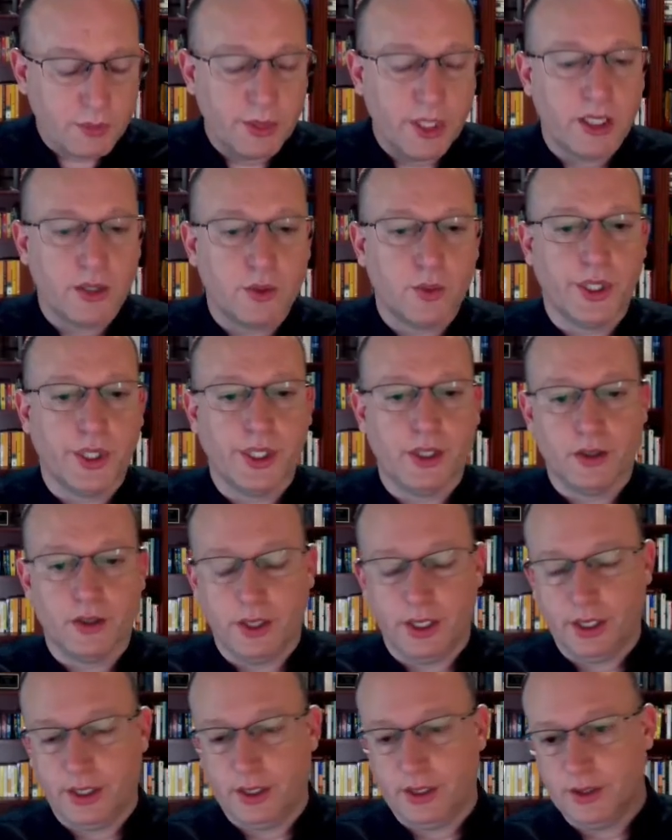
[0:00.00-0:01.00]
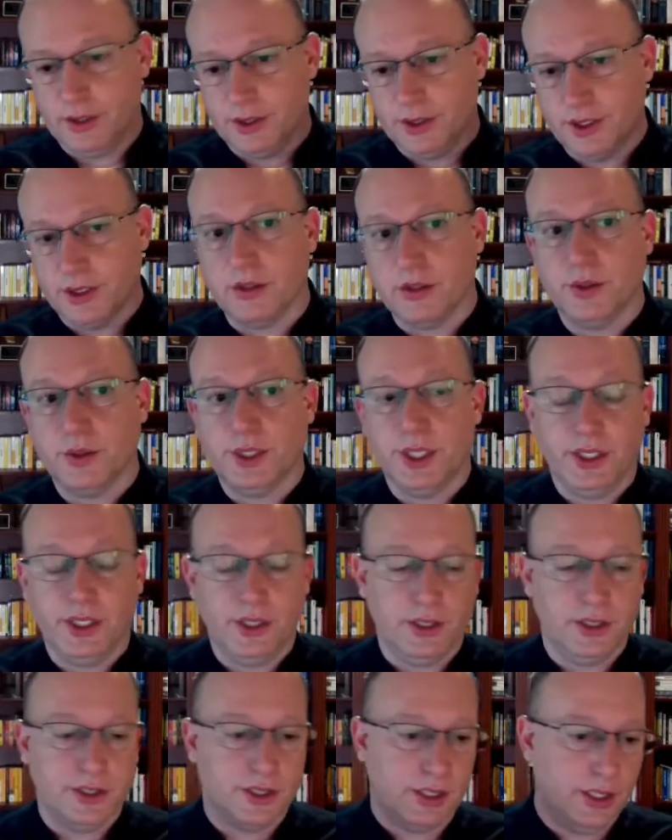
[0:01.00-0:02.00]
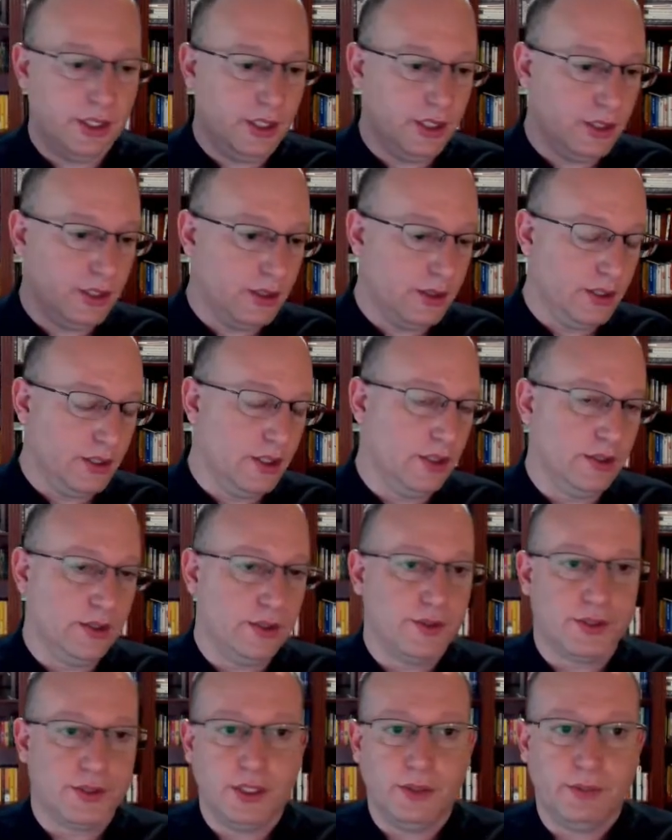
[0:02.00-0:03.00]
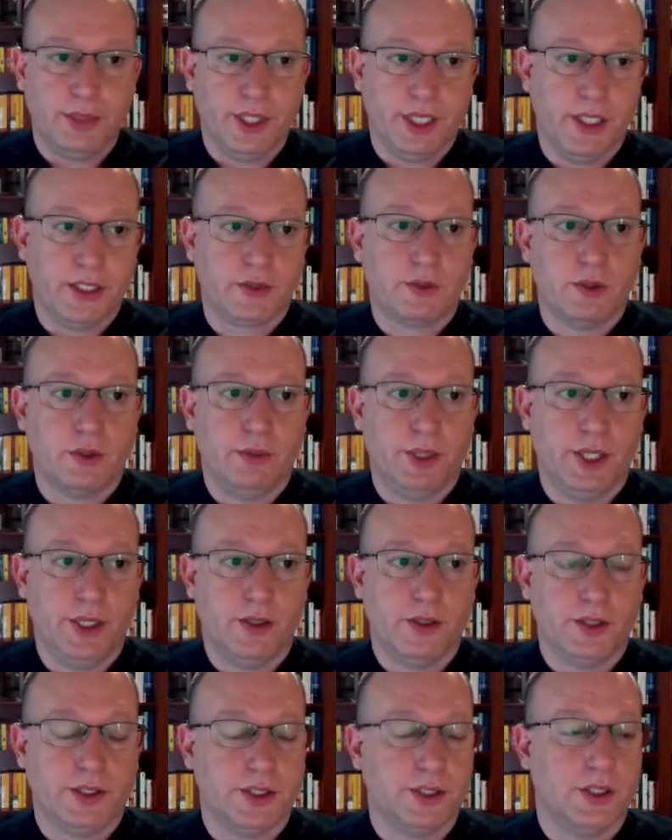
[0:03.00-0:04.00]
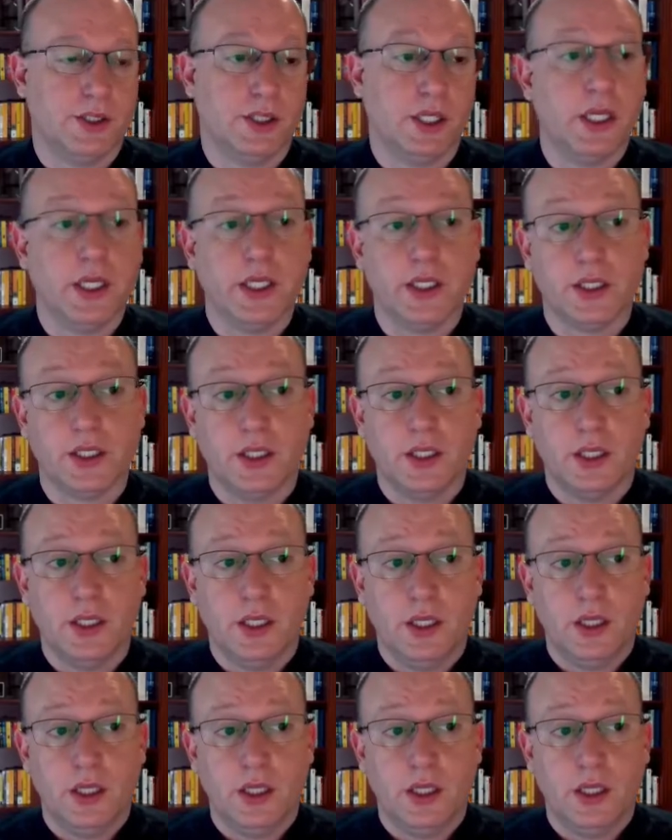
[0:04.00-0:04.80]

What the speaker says: malware and 0 days and username password pairs and the like.